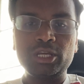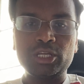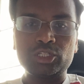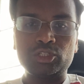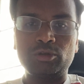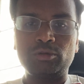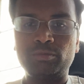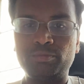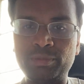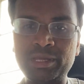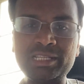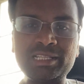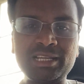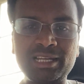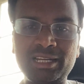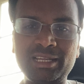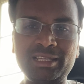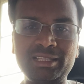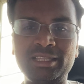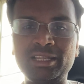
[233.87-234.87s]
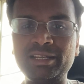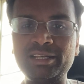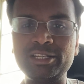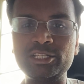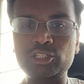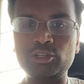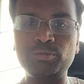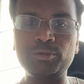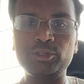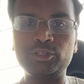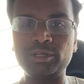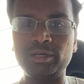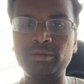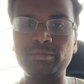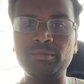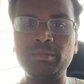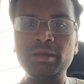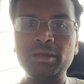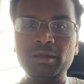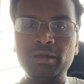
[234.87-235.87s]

So basically the distribution